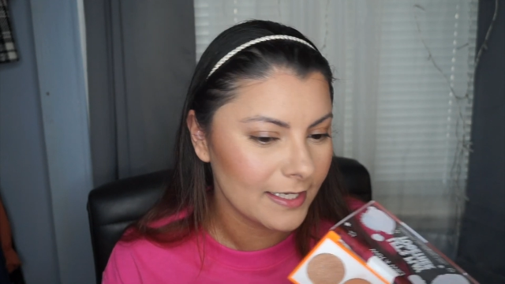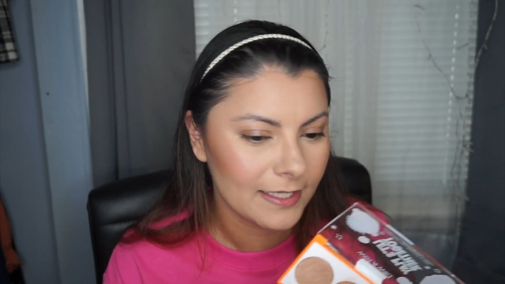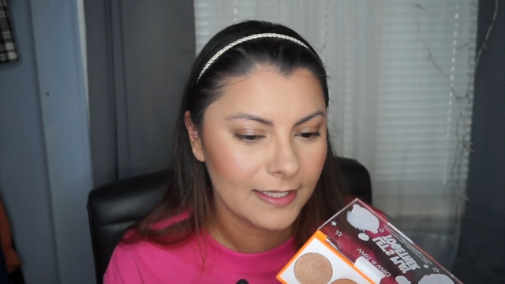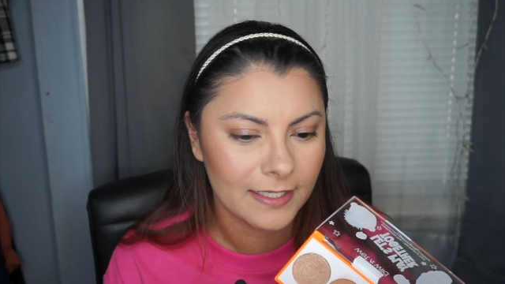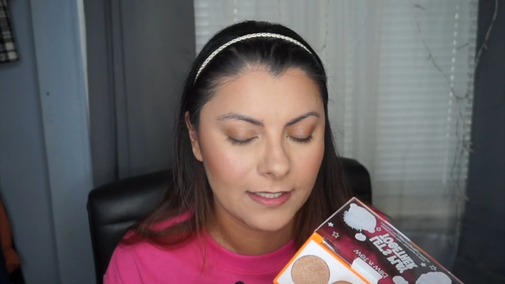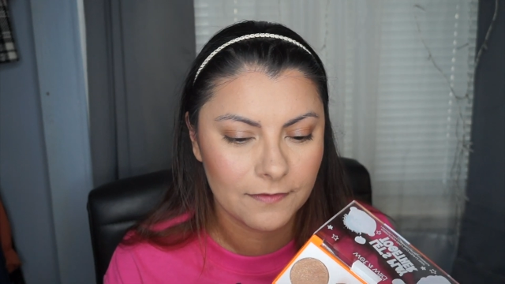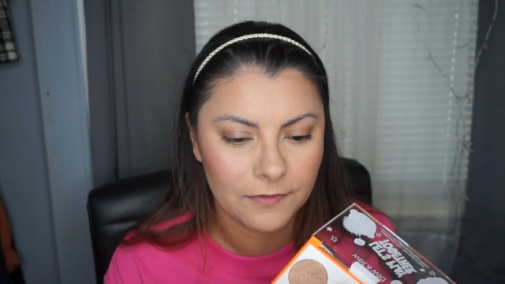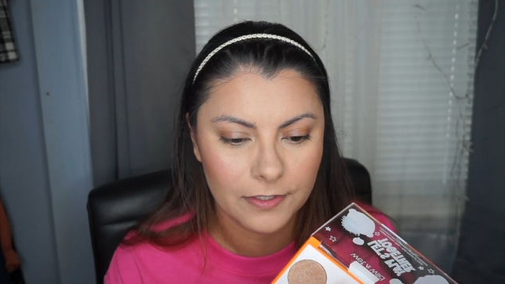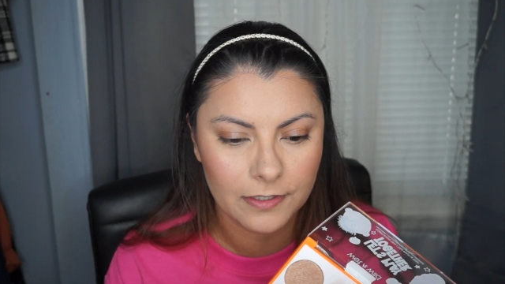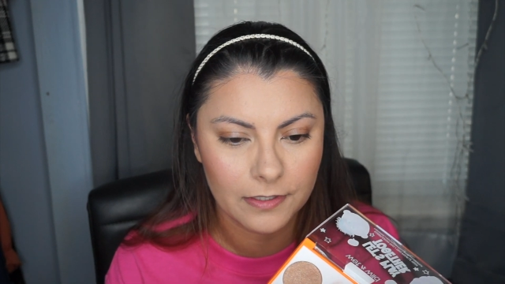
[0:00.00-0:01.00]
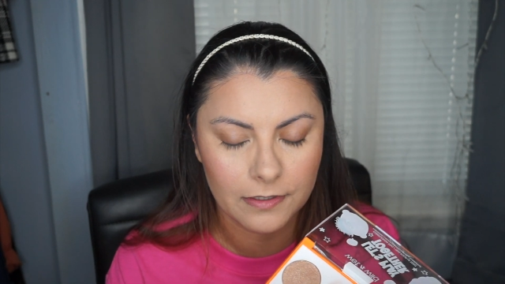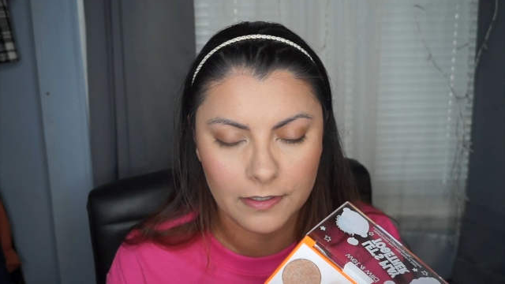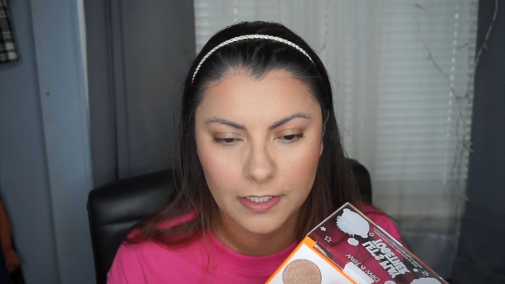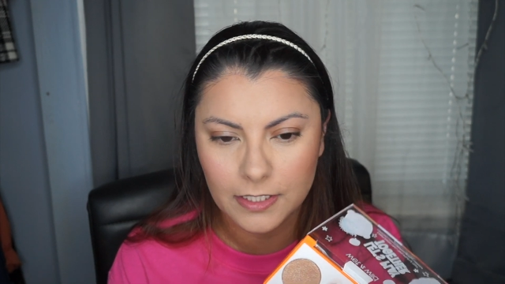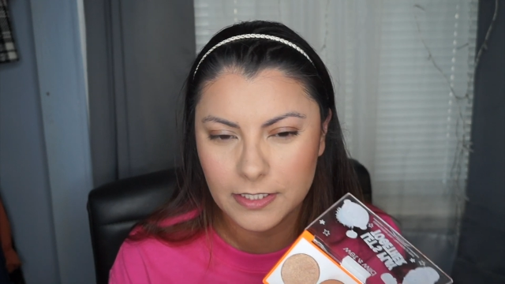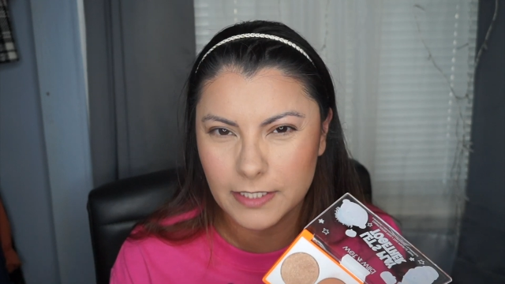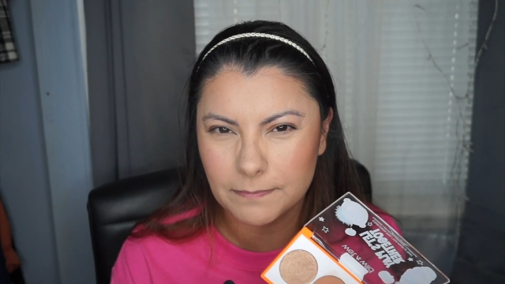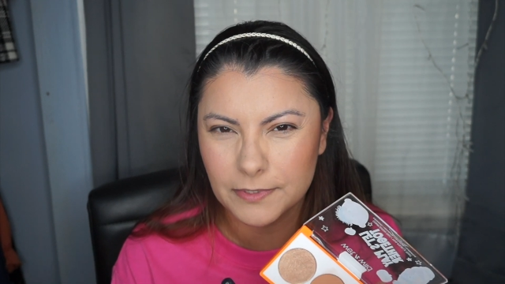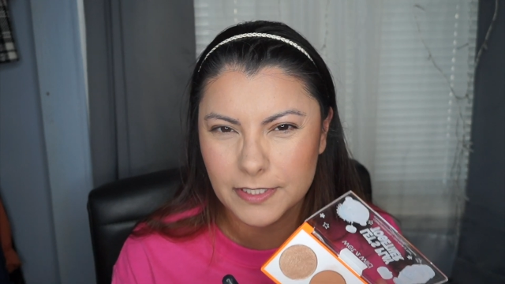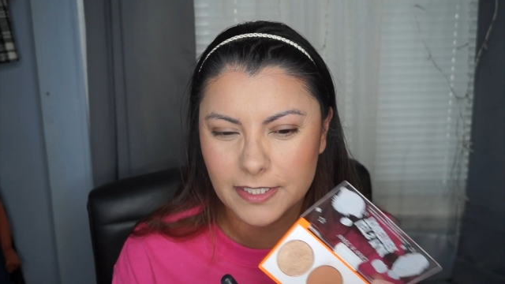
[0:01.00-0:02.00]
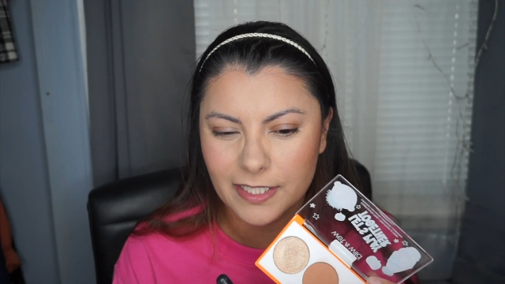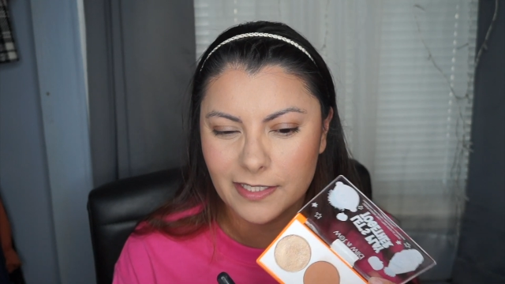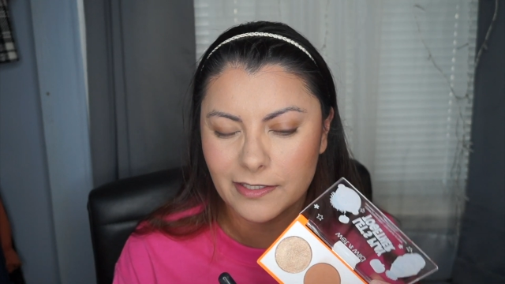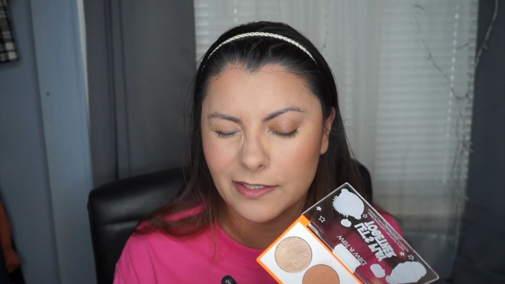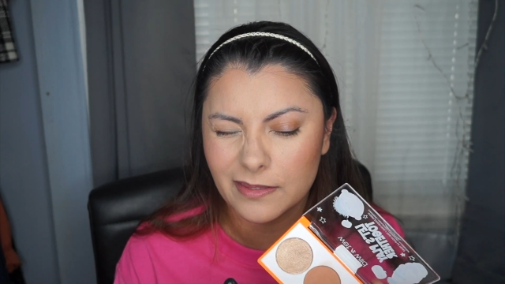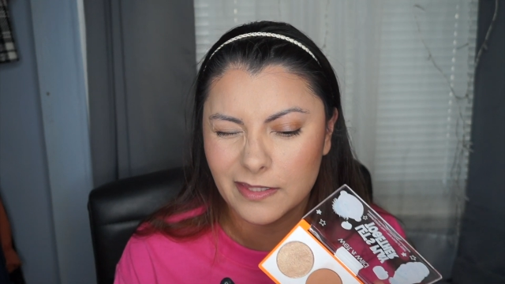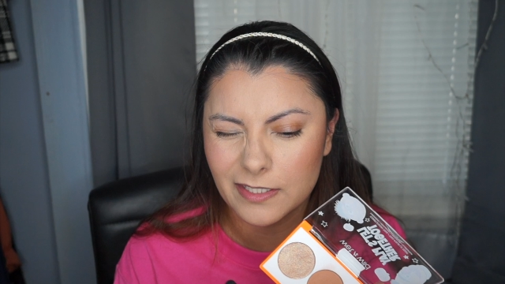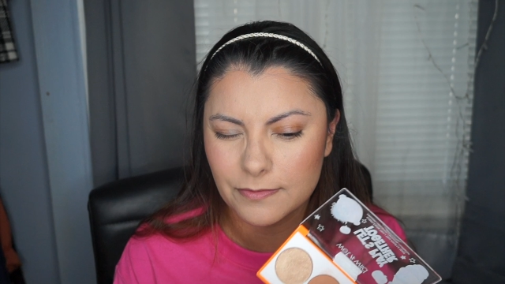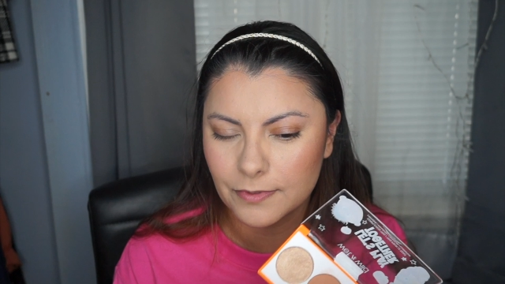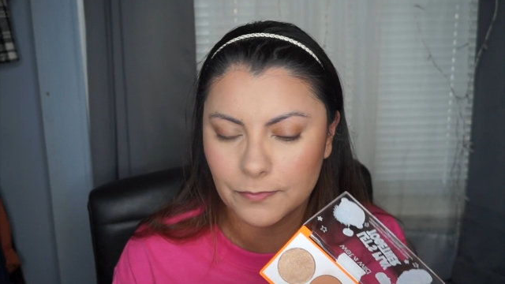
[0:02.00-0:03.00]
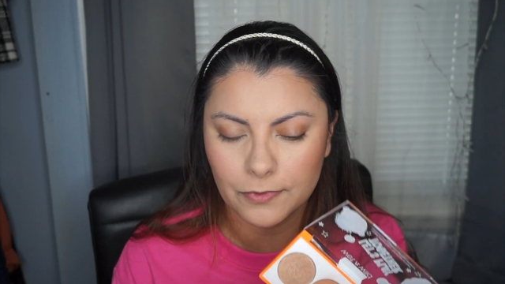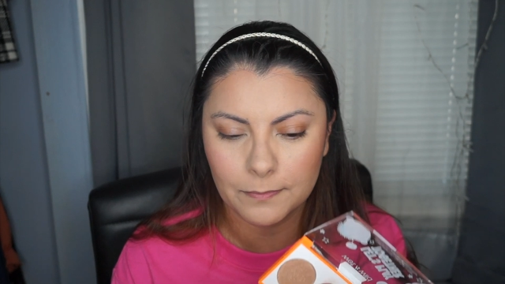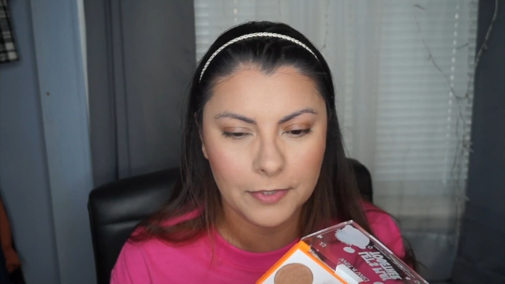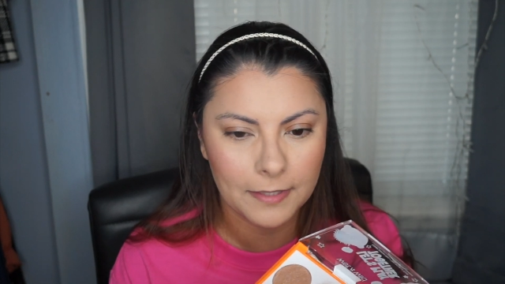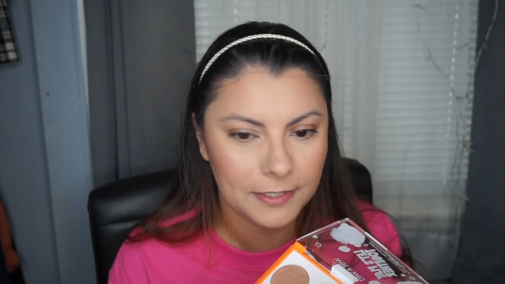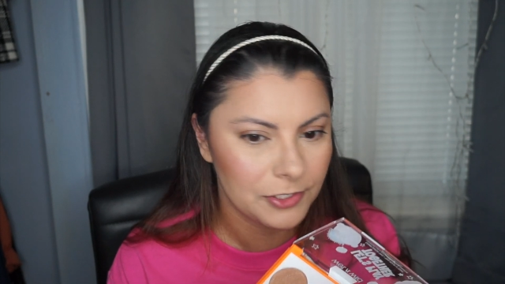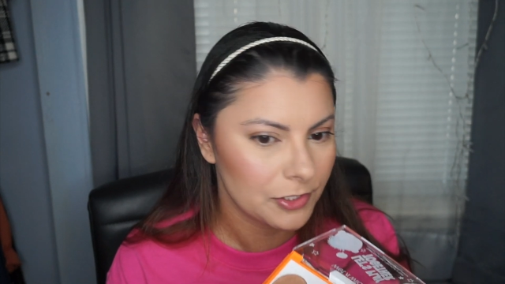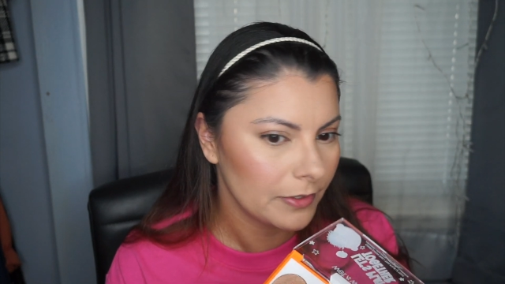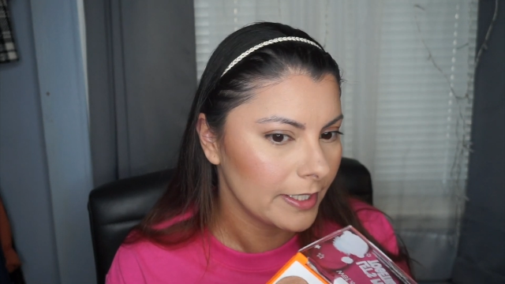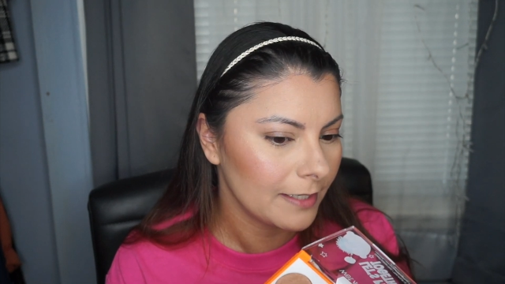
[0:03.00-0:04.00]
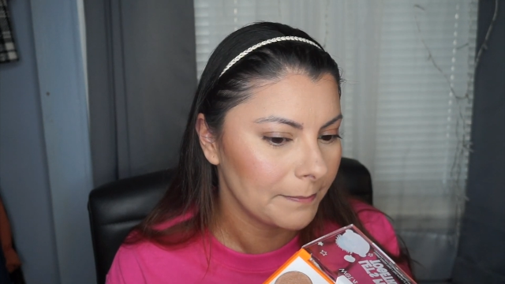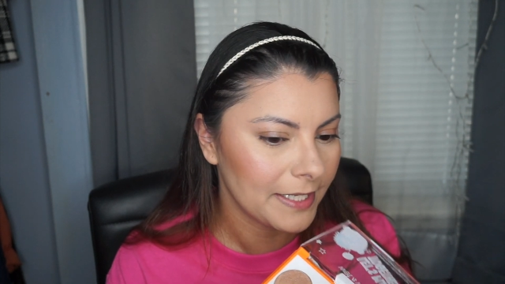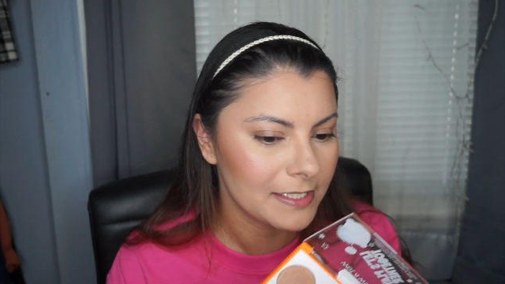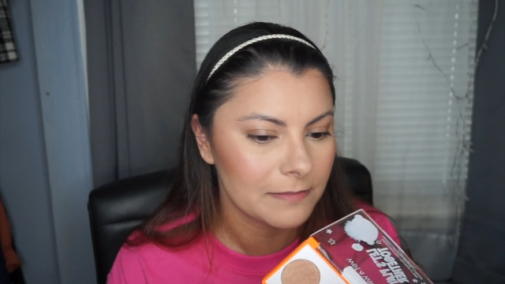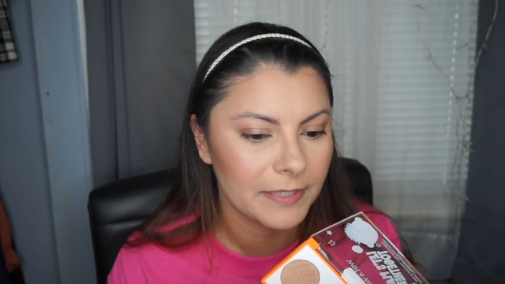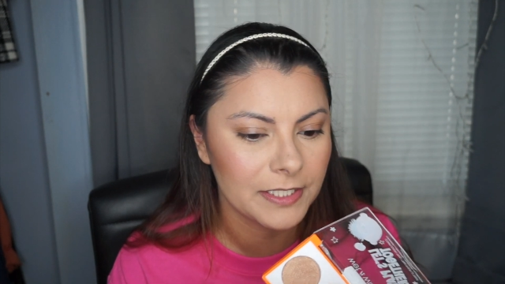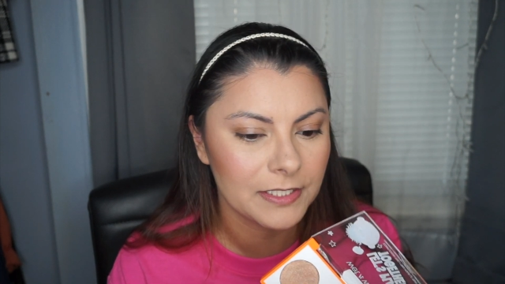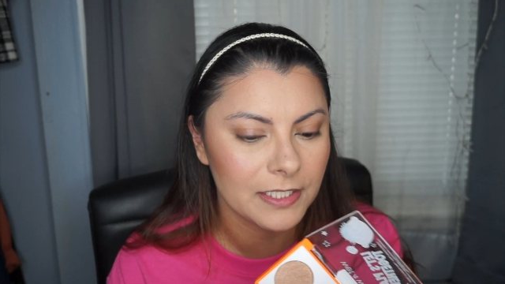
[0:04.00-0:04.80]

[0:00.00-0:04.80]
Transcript: I think if you're deeper skin, this one won't probably show up as much.